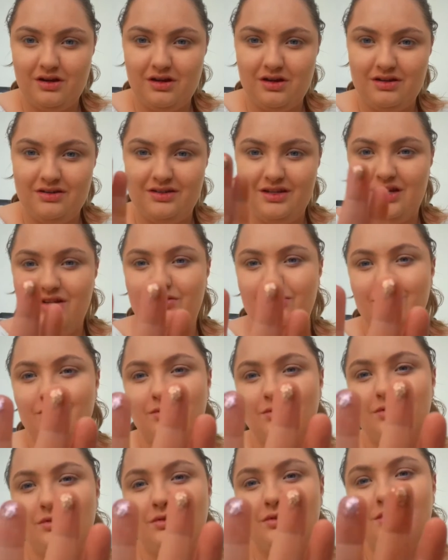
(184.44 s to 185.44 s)
and
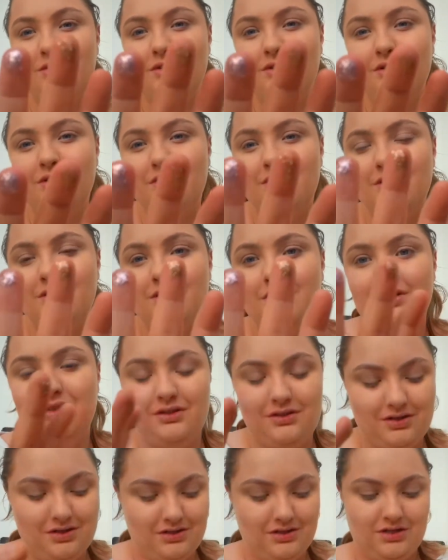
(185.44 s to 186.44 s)
dazzle
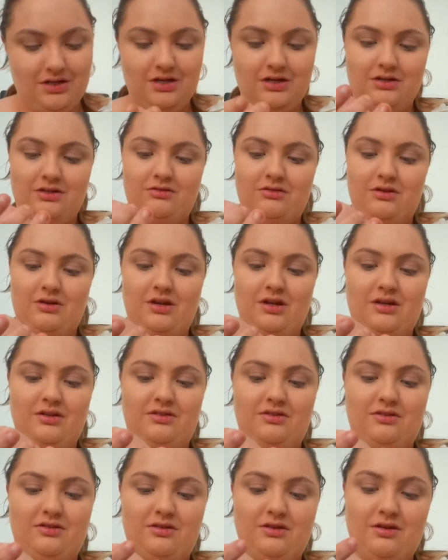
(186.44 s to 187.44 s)
like that. So
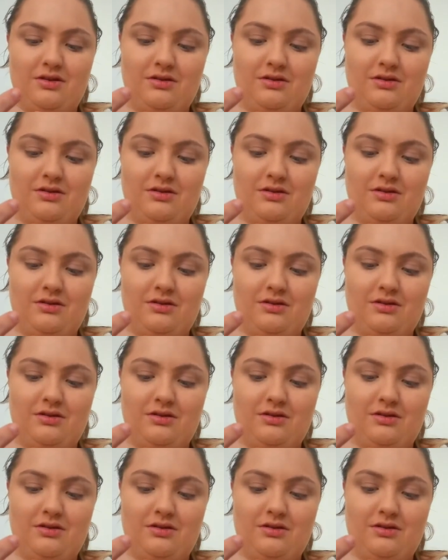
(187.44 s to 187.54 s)
let's...